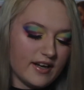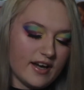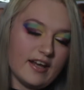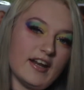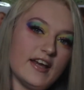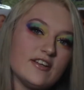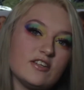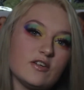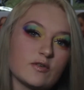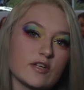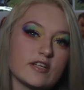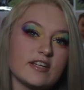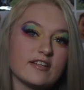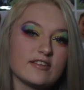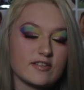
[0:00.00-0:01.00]
and then she also
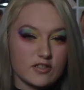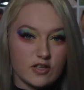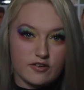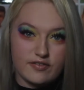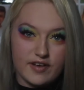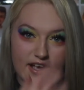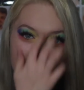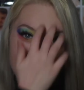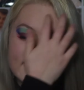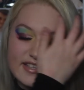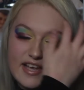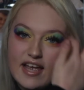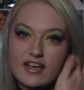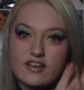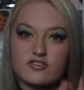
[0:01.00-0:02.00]
did the Soap X
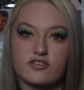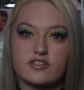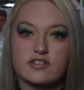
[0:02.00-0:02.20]
Extra